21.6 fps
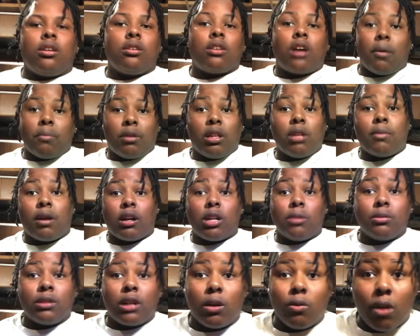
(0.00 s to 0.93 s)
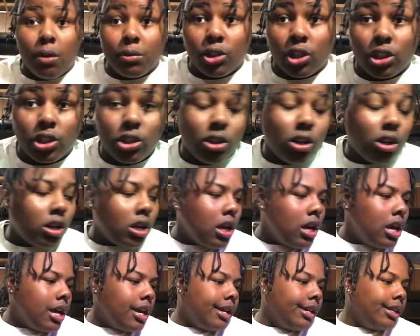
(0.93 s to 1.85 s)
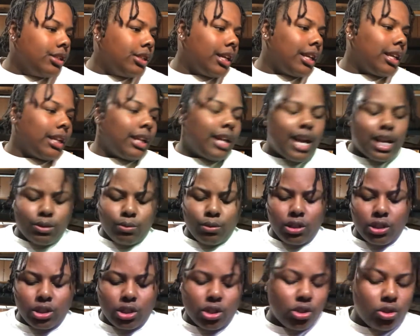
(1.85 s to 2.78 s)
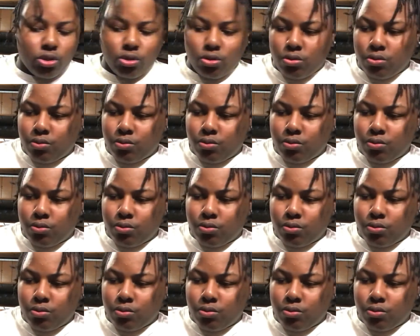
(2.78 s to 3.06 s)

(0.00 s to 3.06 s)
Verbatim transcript: I'm clean my clippers out I want to talk to y'all. It was like the last week of school.